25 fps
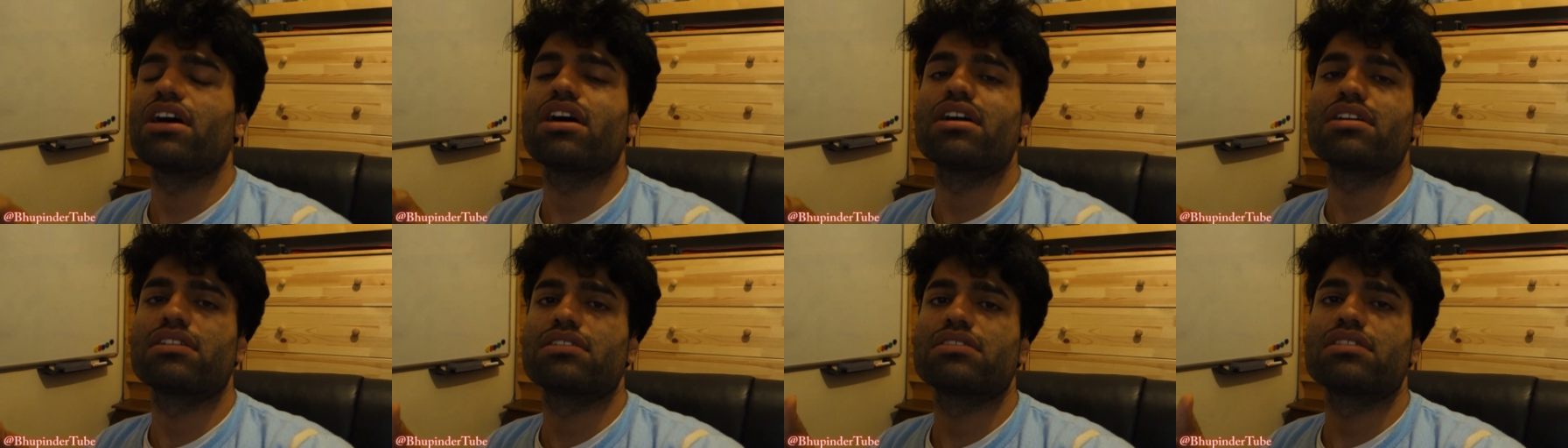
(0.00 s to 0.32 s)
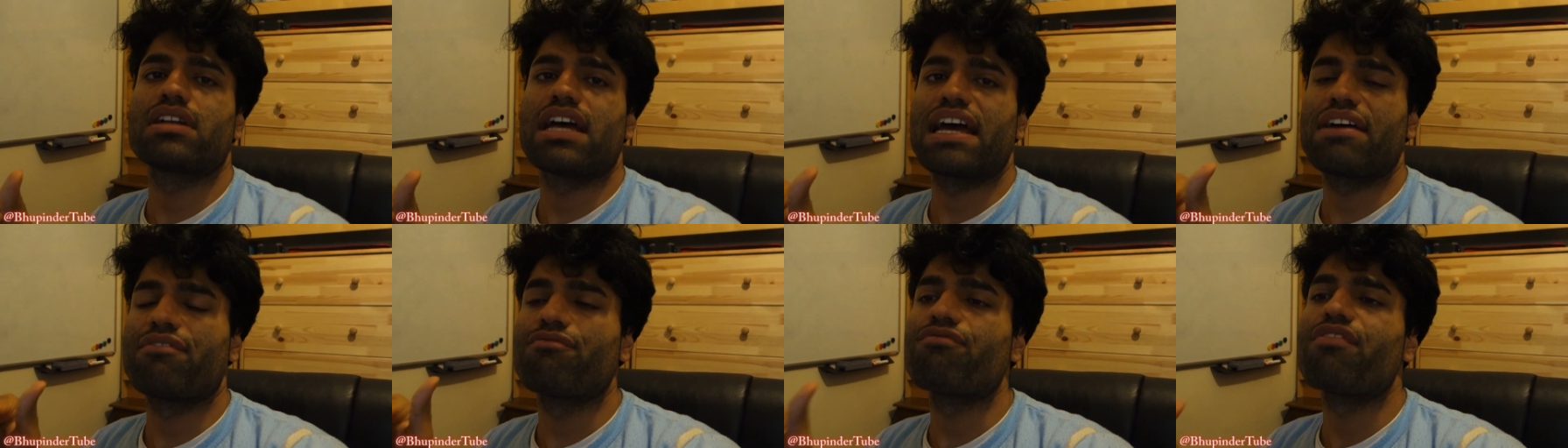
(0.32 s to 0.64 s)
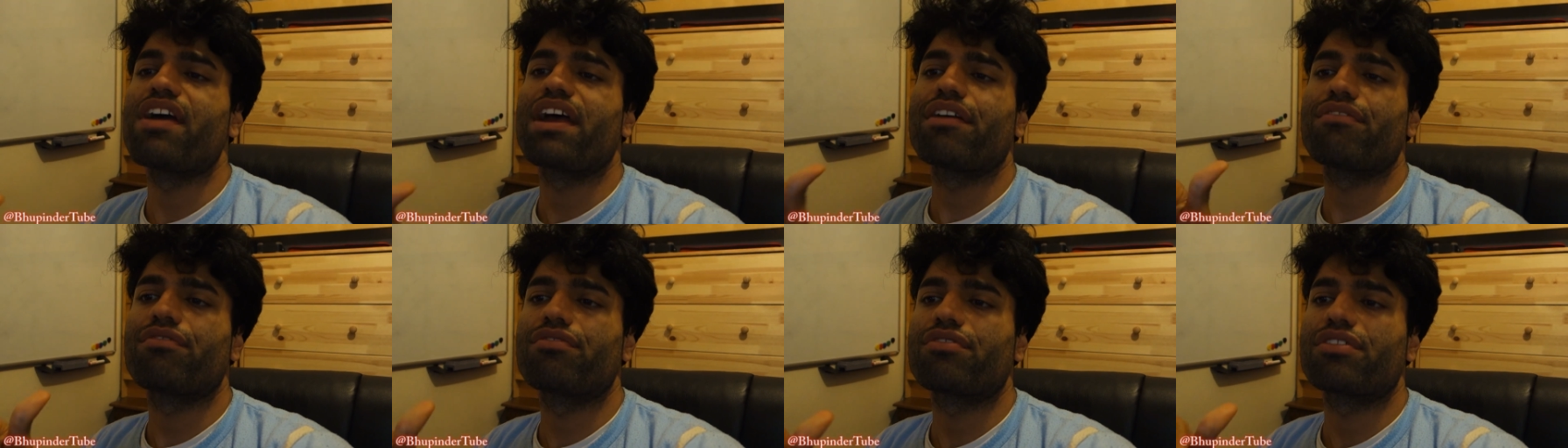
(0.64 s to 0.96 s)
on and
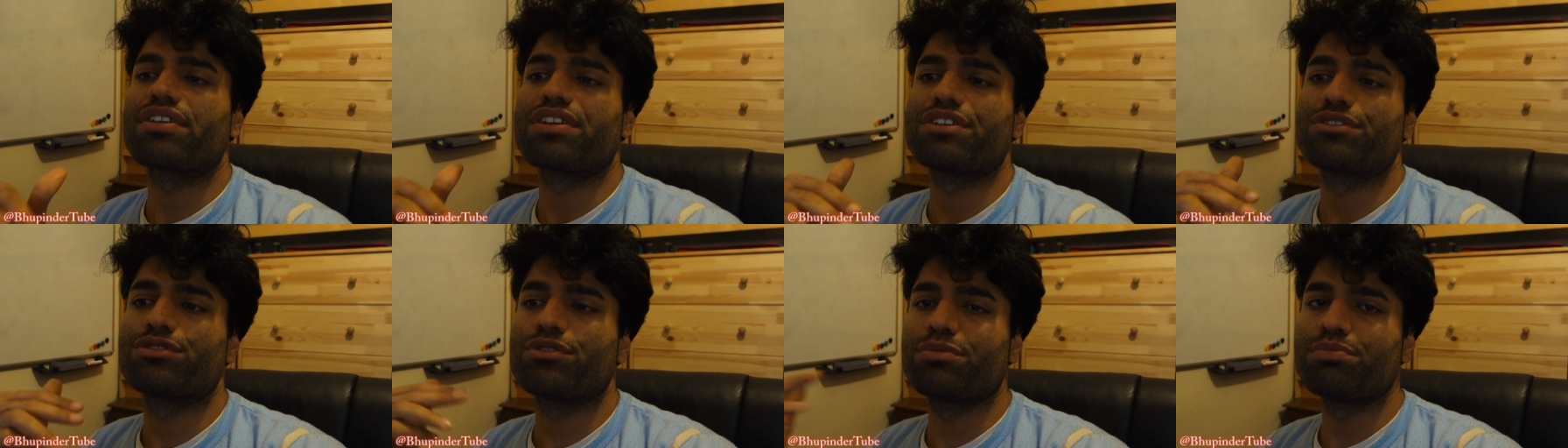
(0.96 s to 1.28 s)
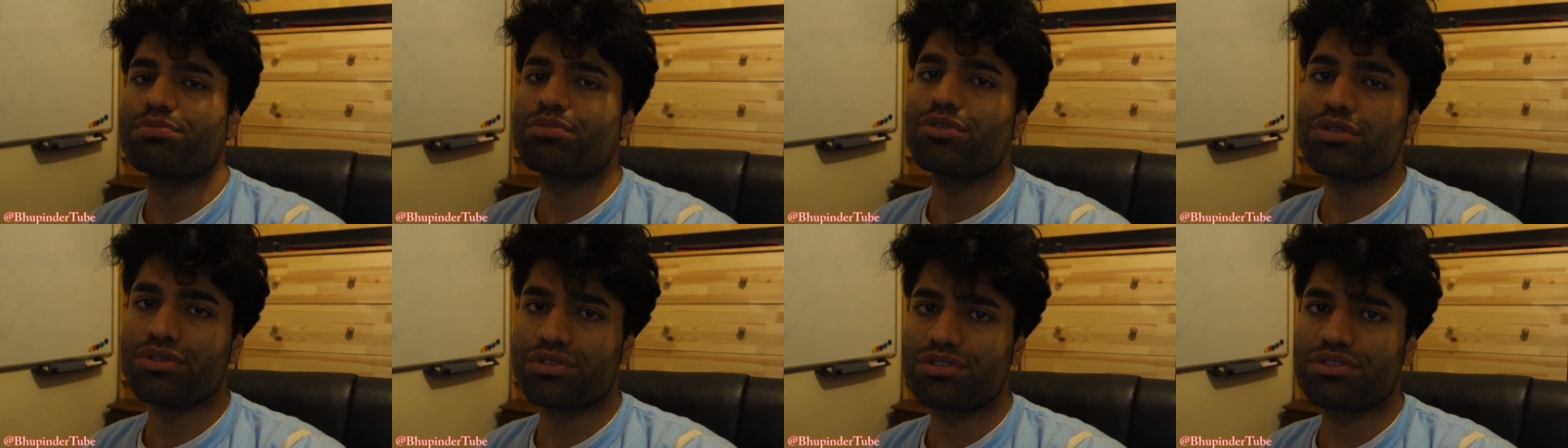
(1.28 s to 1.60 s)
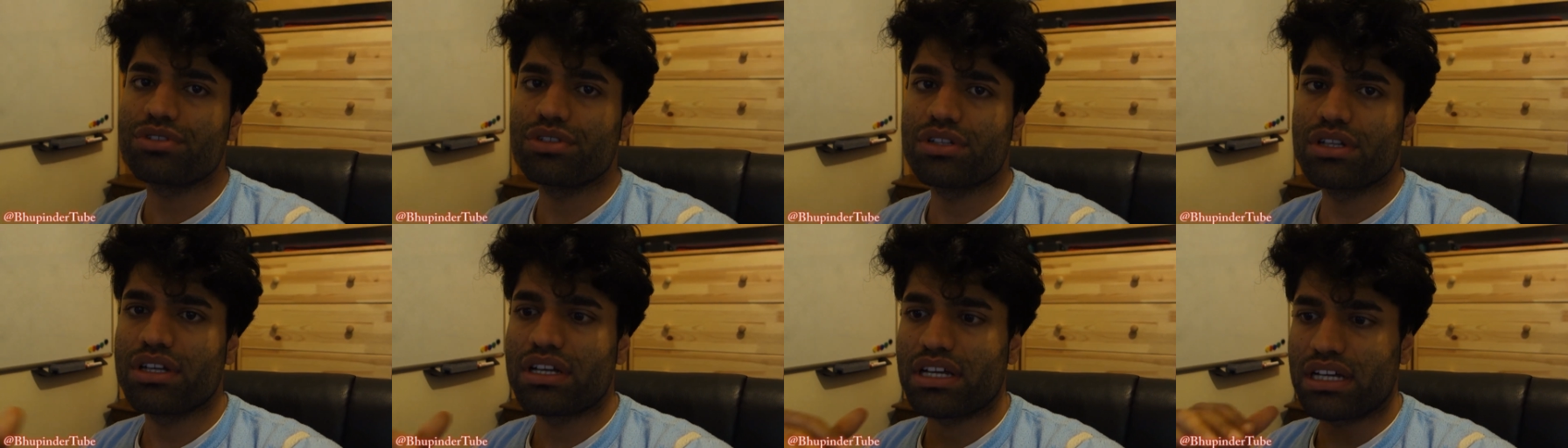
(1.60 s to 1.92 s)
wait for it to
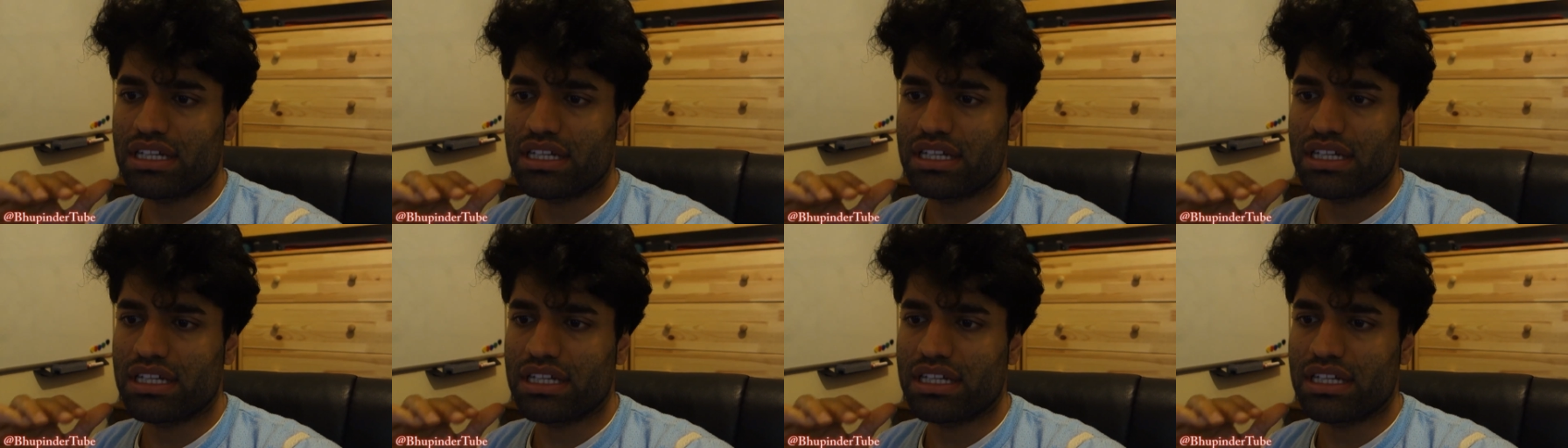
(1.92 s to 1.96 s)
boot.